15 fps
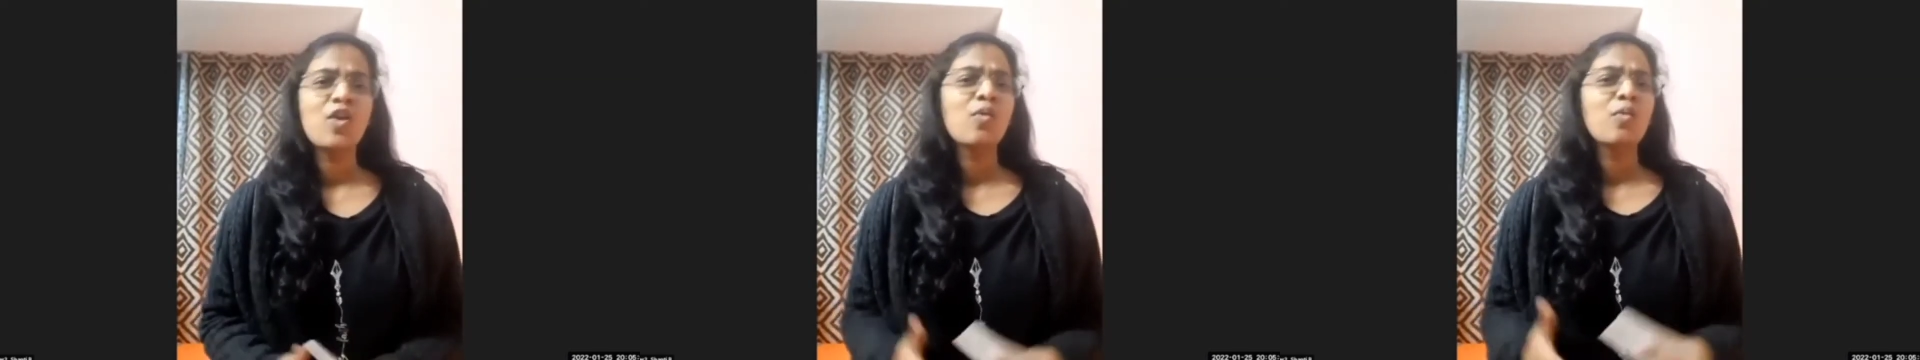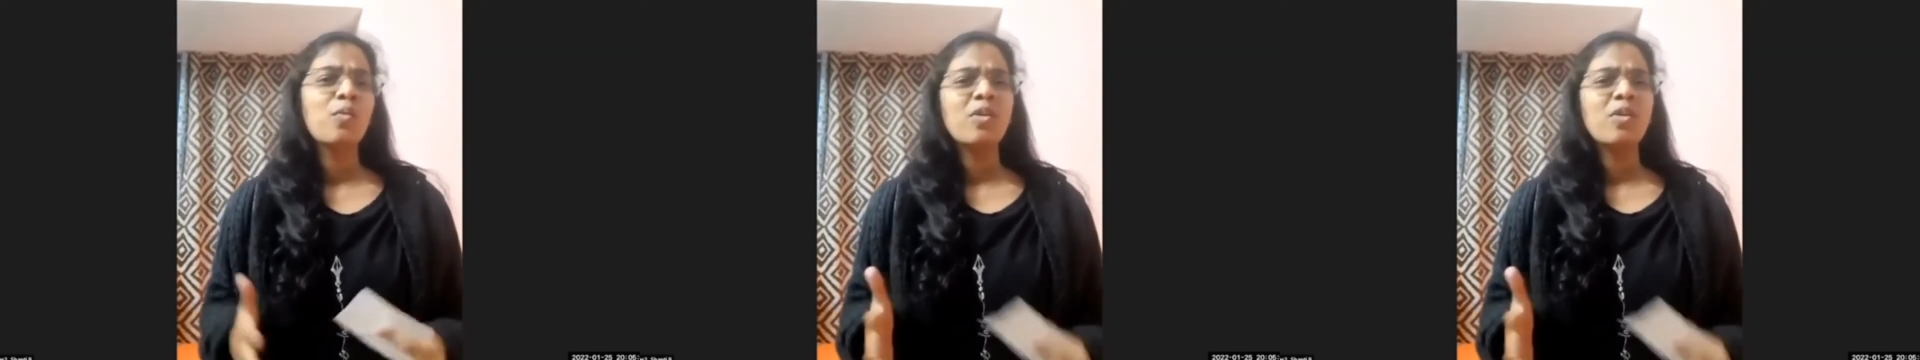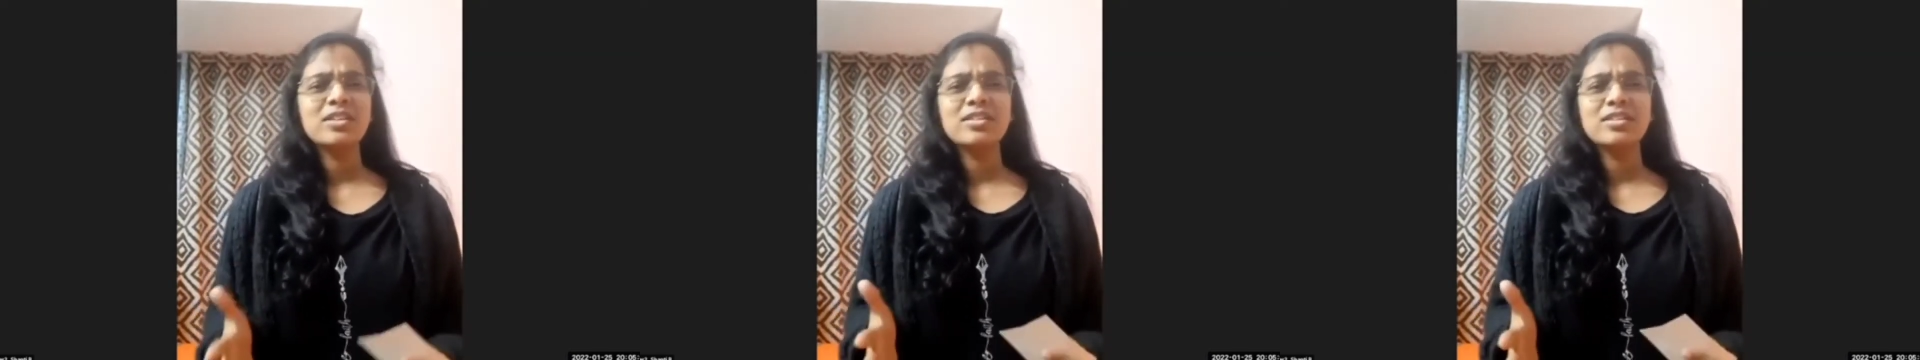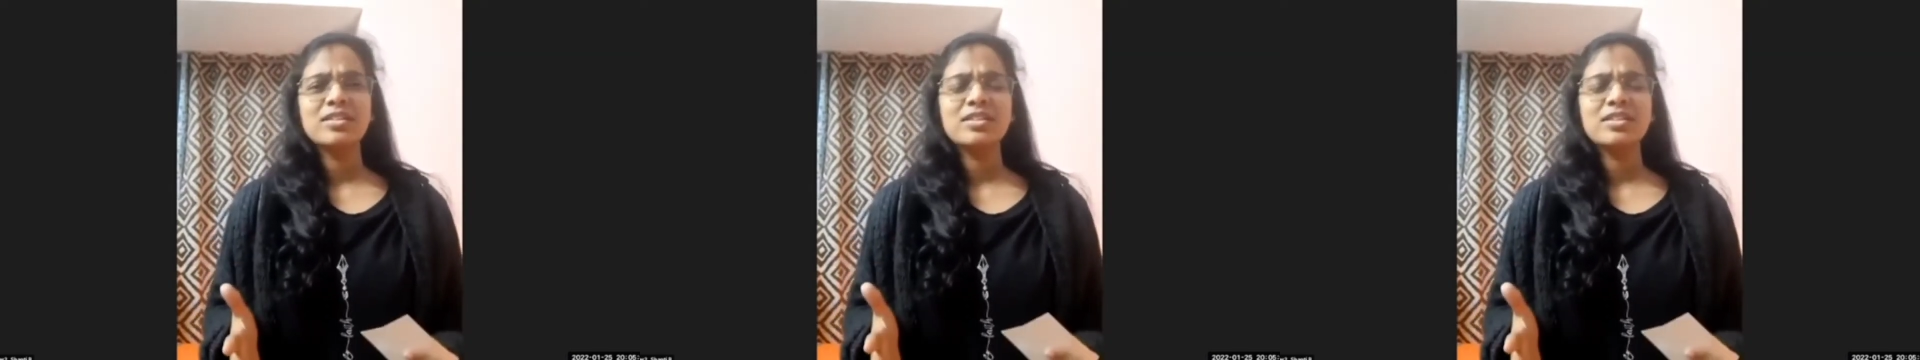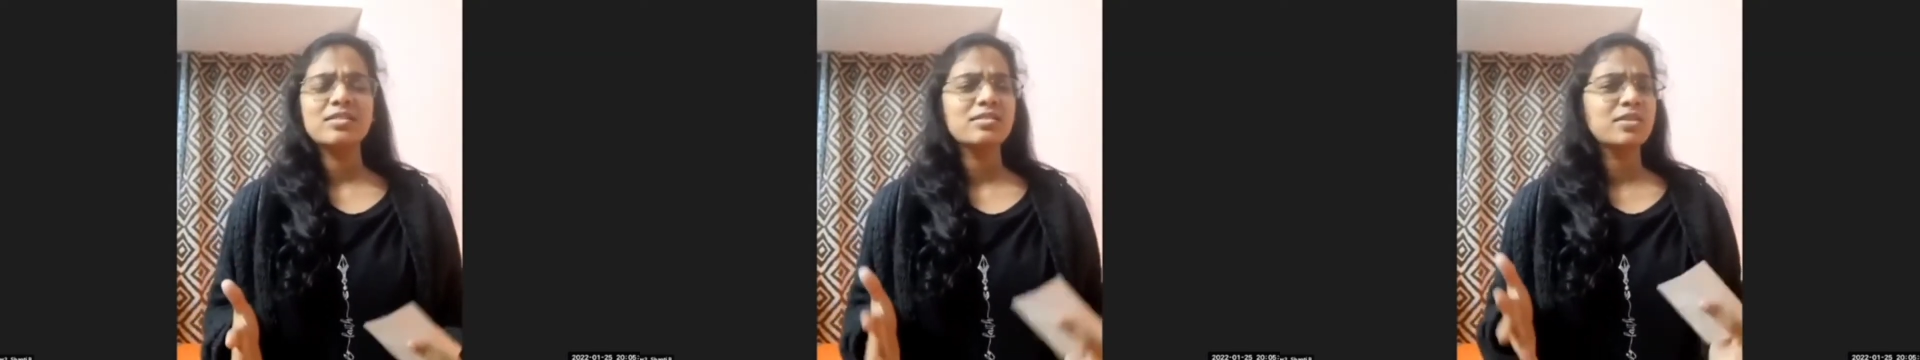What is
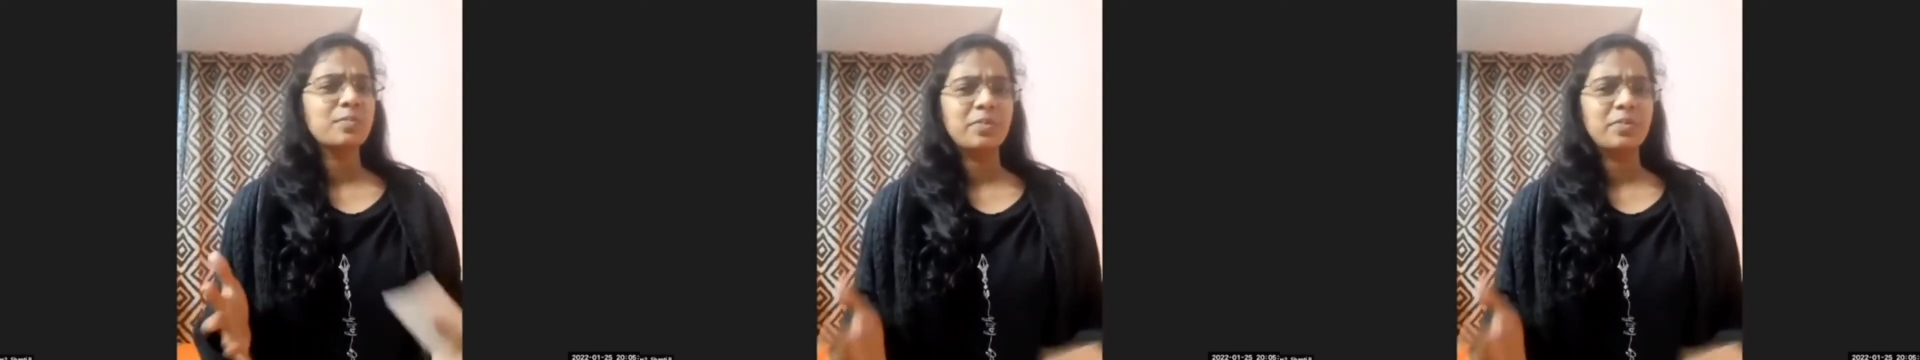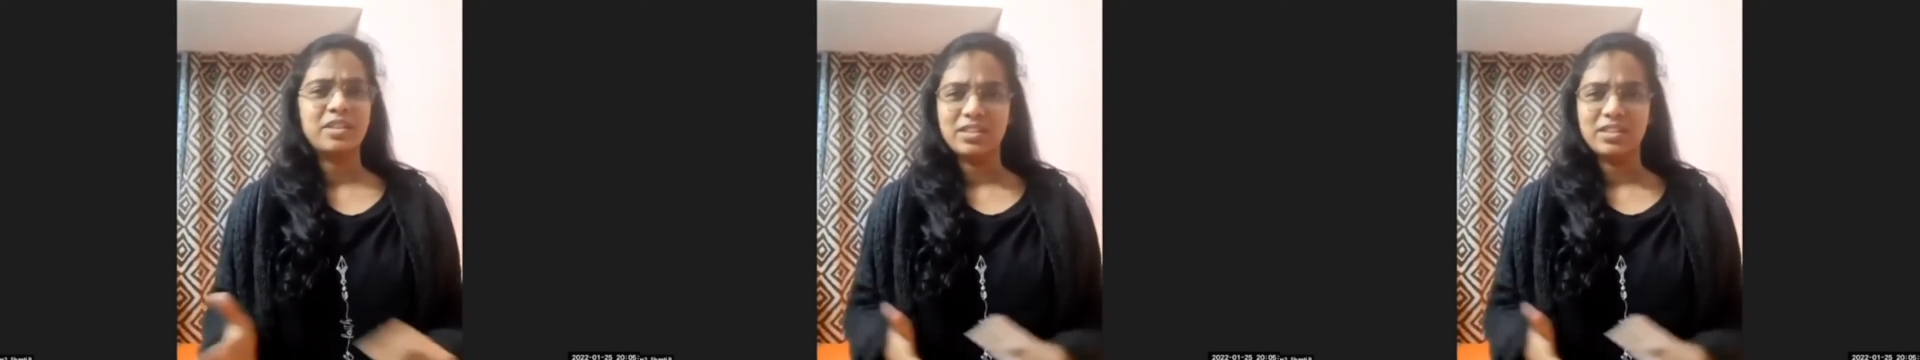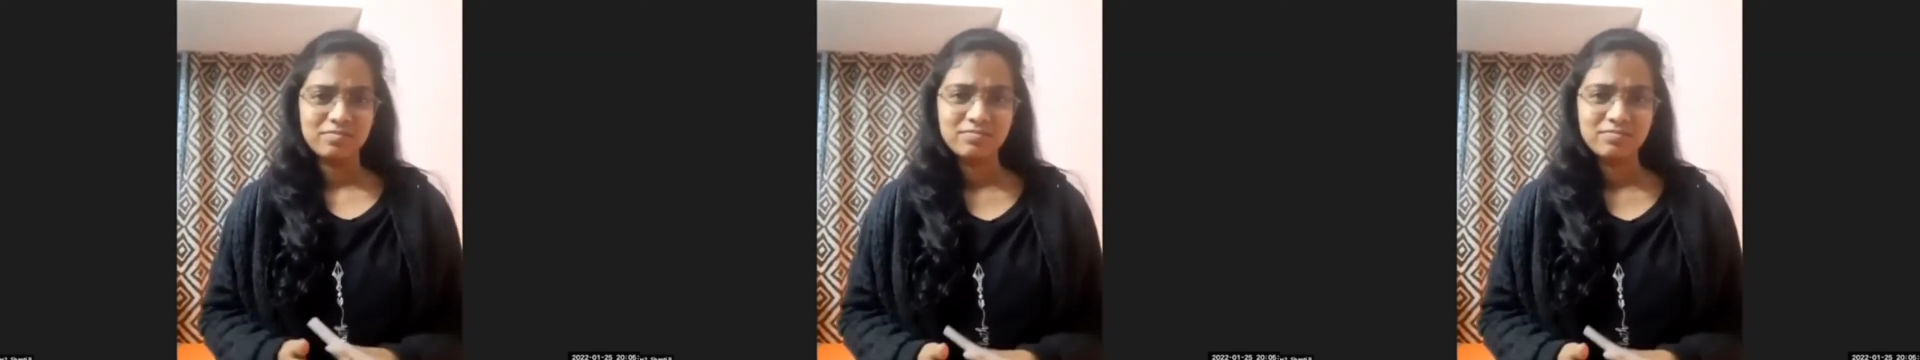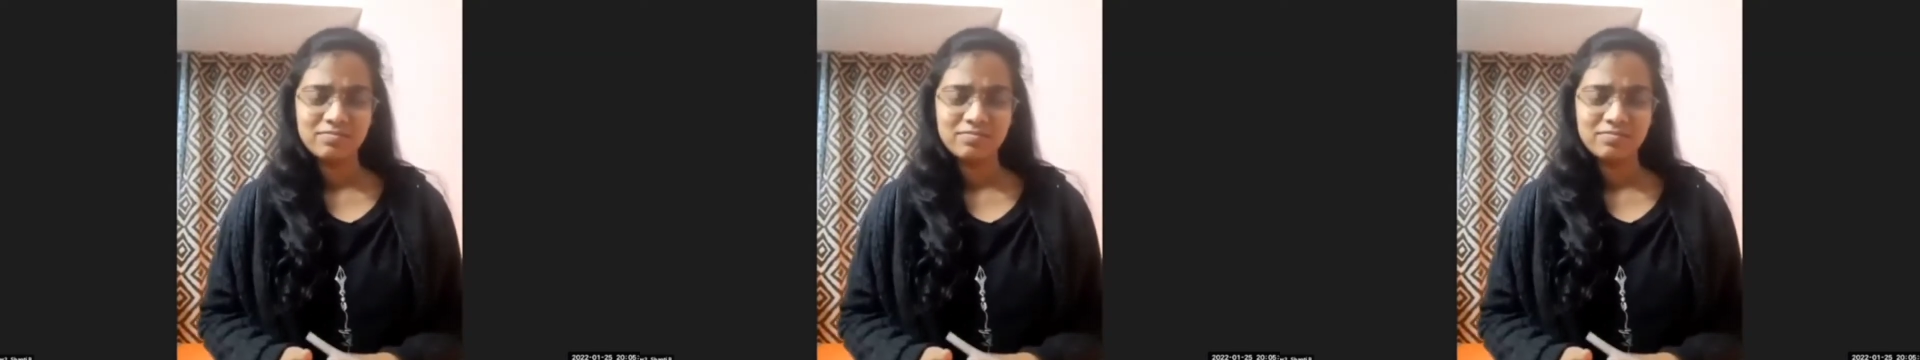spirit?